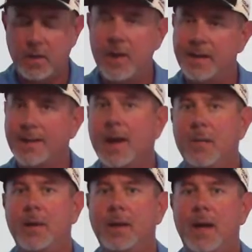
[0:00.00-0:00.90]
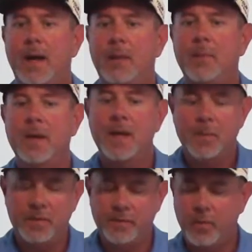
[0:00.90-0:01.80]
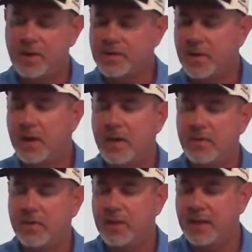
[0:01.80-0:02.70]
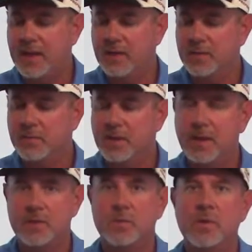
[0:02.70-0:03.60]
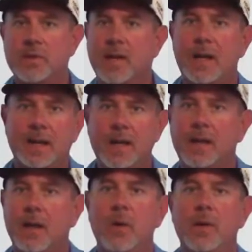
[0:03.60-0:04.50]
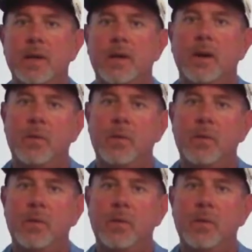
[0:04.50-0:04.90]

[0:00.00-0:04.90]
go ahead and cut my lime before I start everything else, because once I get going here,